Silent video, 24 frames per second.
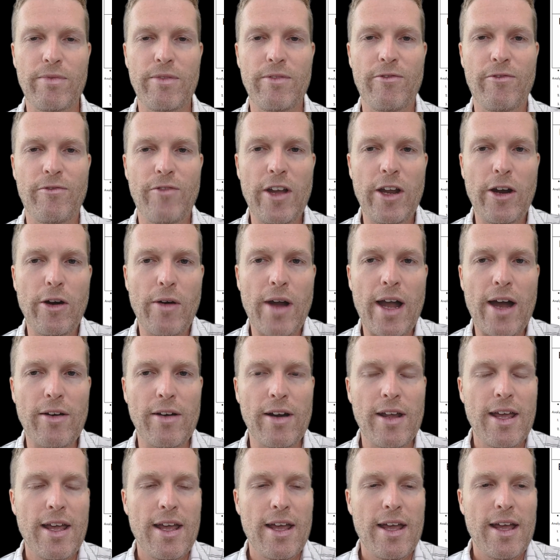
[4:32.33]
Figure
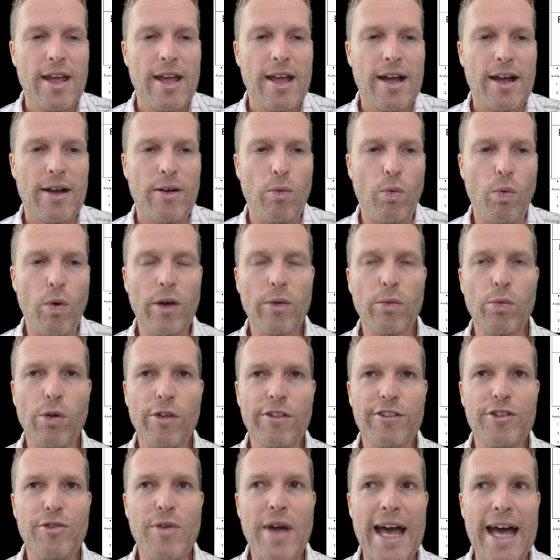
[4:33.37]
out what
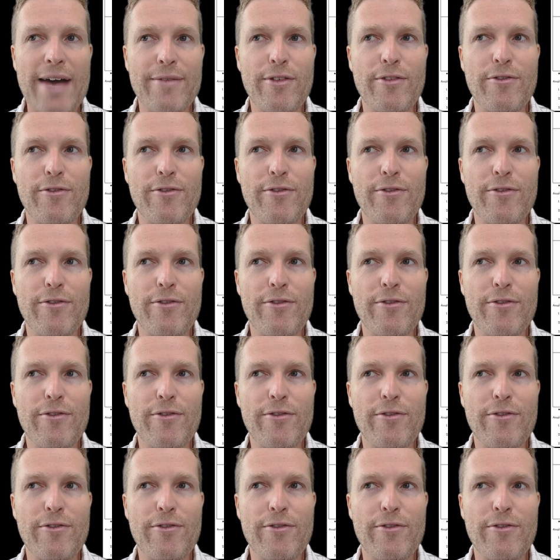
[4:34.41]
roles you have